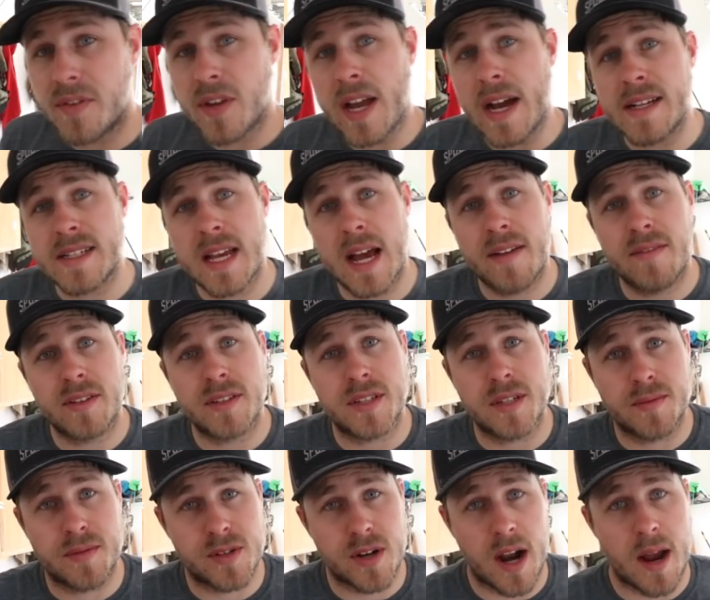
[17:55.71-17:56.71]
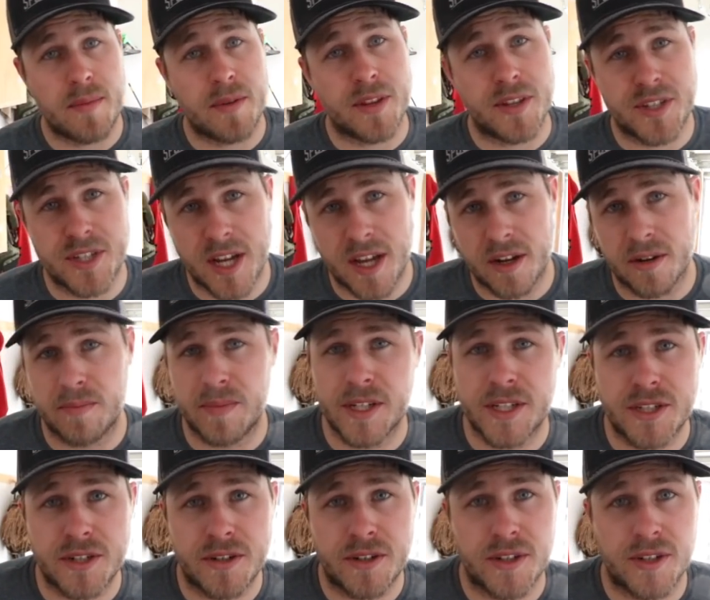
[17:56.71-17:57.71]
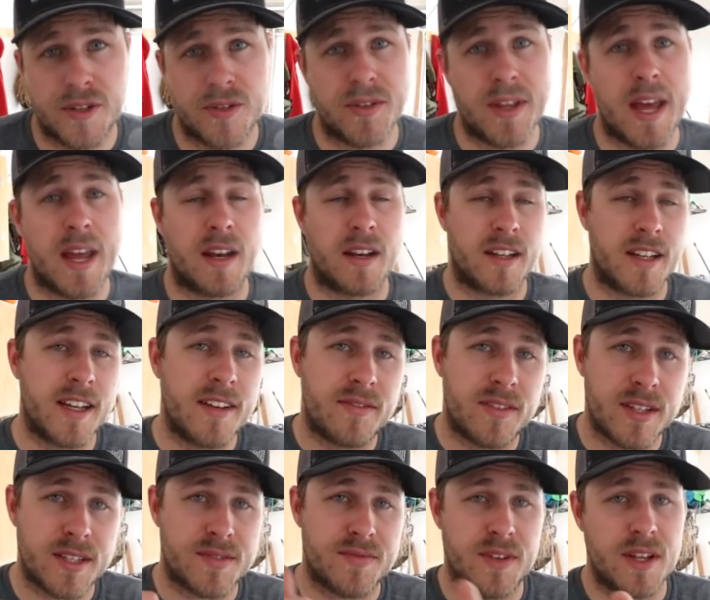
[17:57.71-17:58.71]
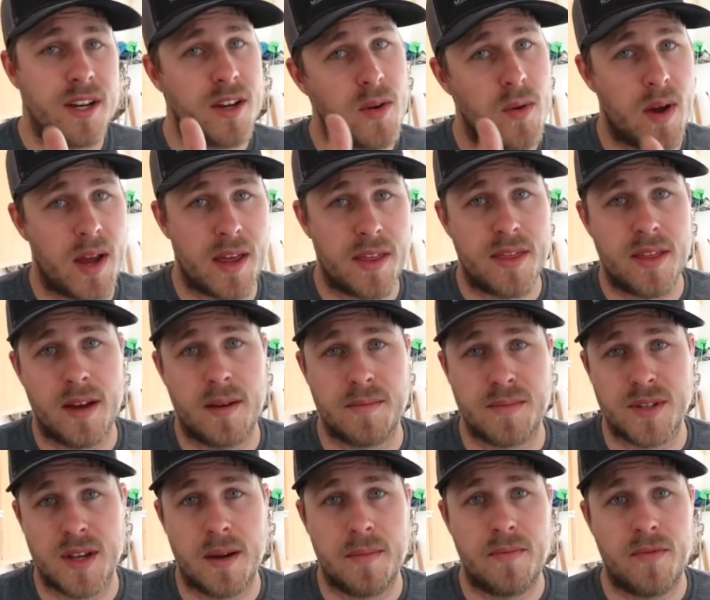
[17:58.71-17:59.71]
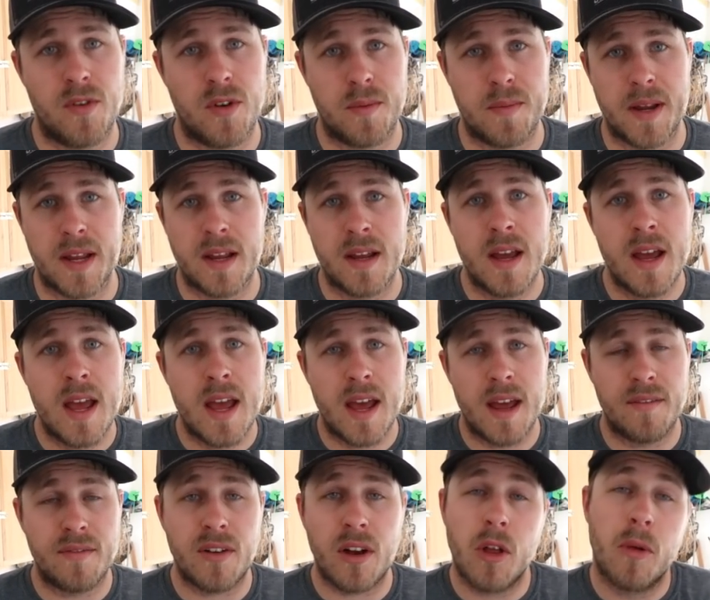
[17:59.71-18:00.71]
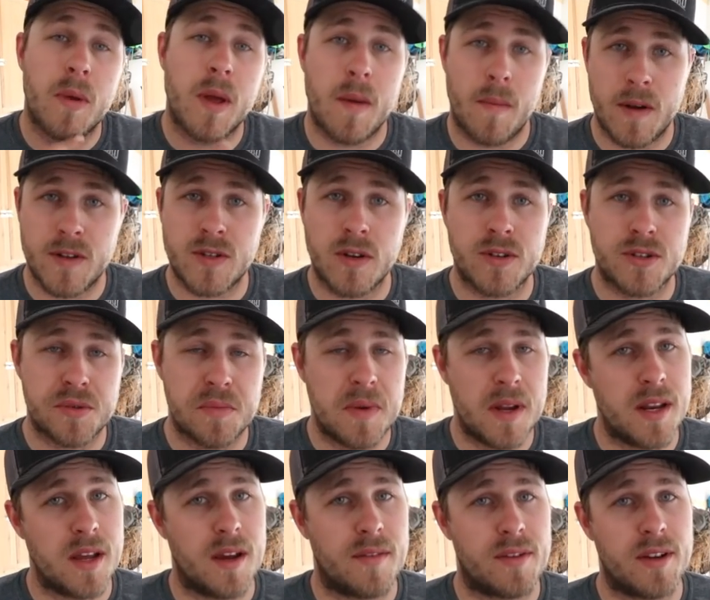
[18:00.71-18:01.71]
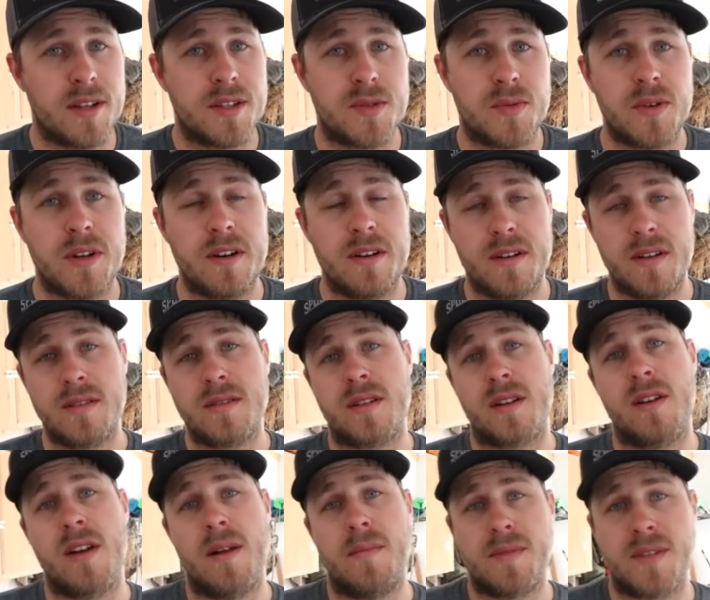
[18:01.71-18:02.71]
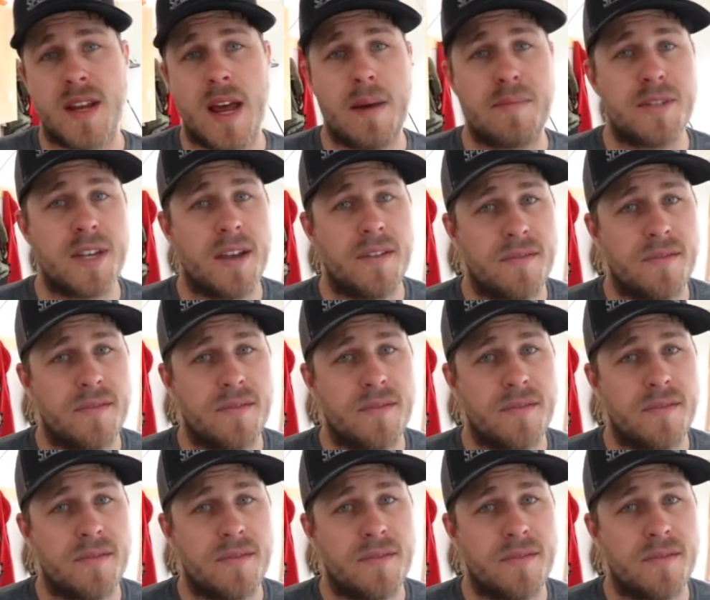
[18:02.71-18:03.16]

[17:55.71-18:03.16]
you guys haven't subscribed to the channel, be sure to do that and leave this video a thumbs up for me. And follow me on my social media. I've got Twitter, Instagram, Snapchat,